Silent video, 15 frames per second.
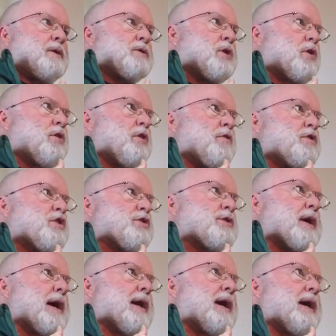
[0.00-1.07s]
So you just
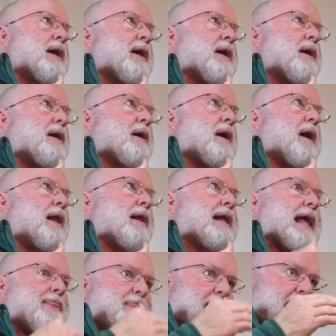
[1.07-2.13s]
got to let